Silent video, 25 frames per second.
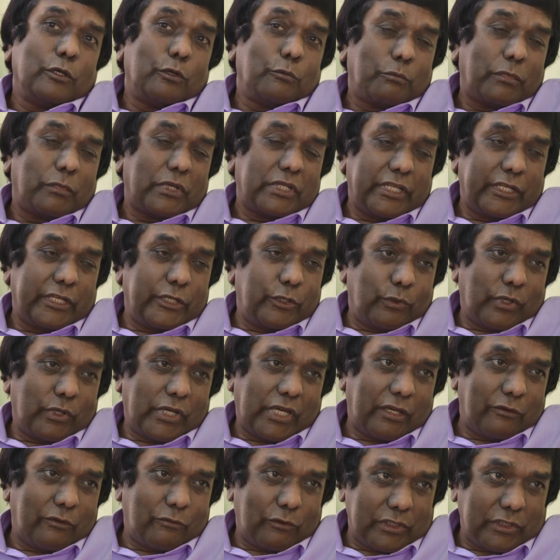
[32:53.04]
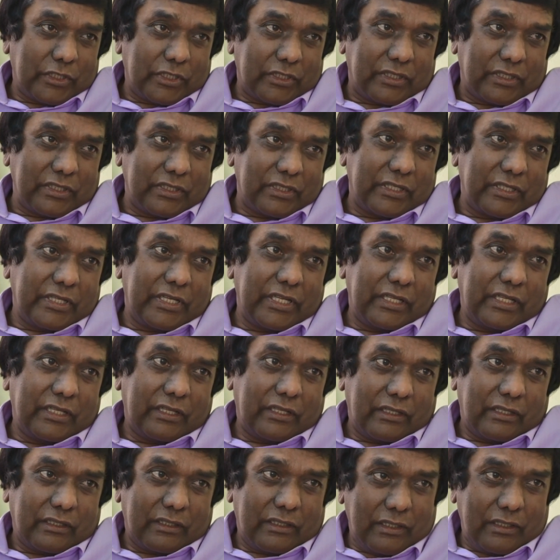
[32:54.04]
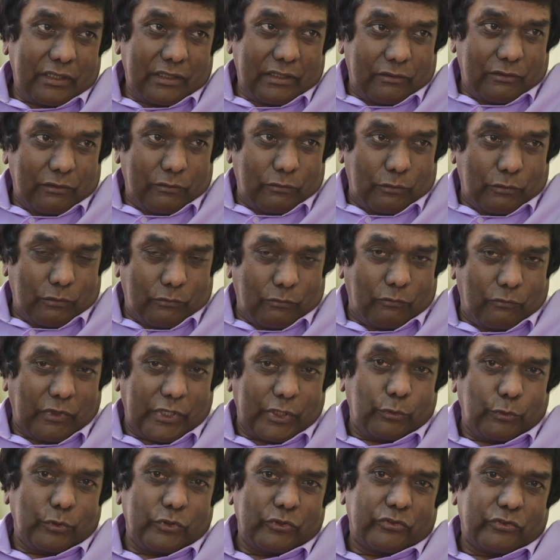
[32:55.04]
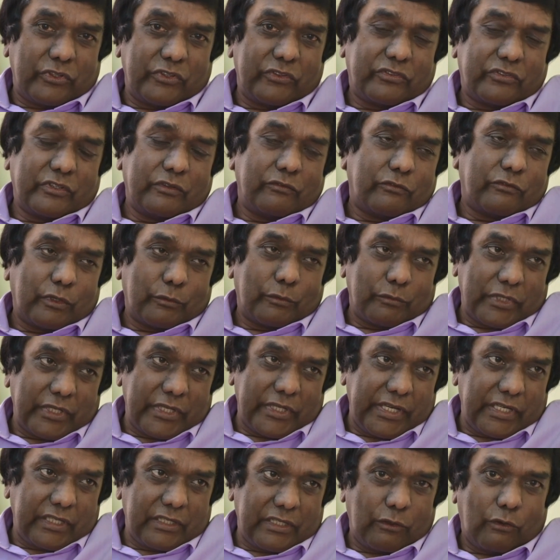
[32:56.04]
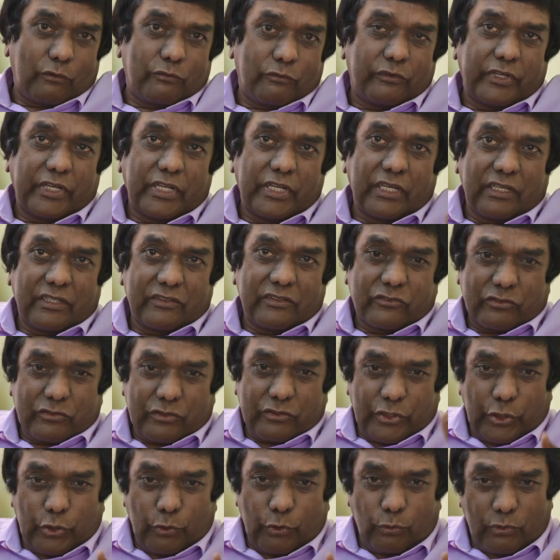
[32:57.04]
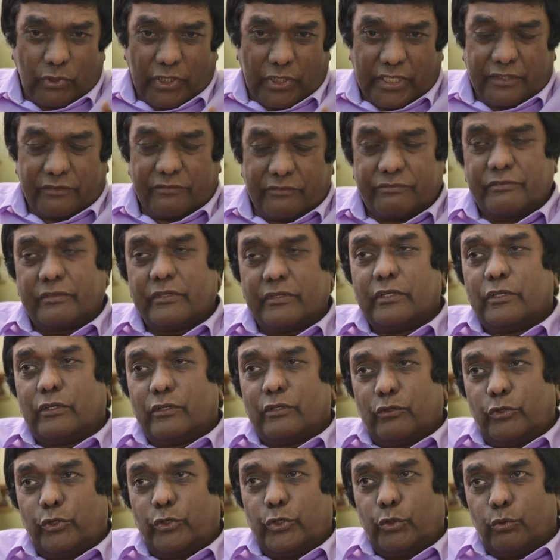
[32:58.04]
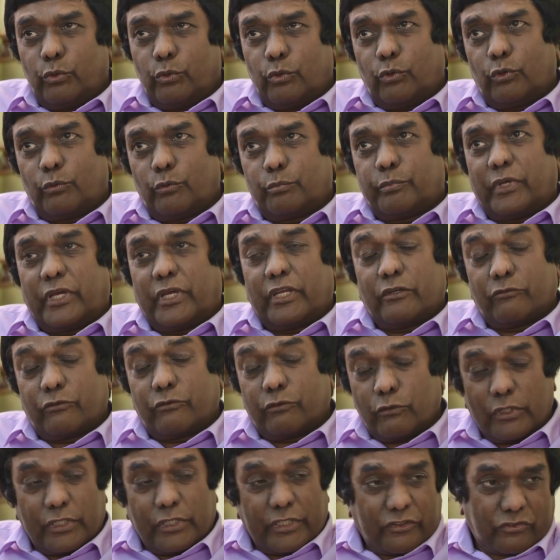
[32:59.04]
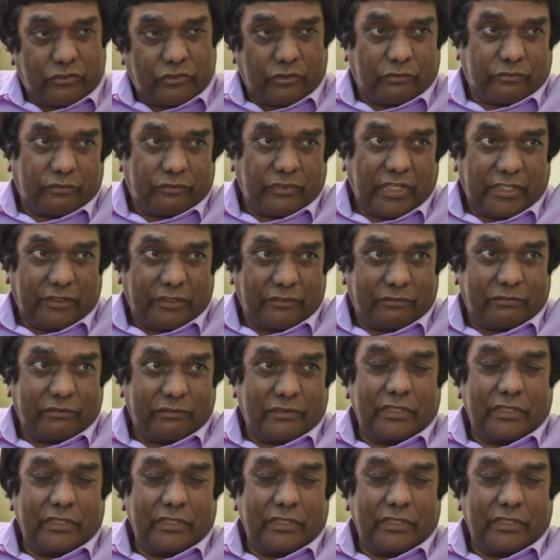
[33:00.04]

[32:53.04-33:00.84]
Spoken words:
but then you have on the third day one who is risen from the dead, offering us new life, new hope, and fullness of life.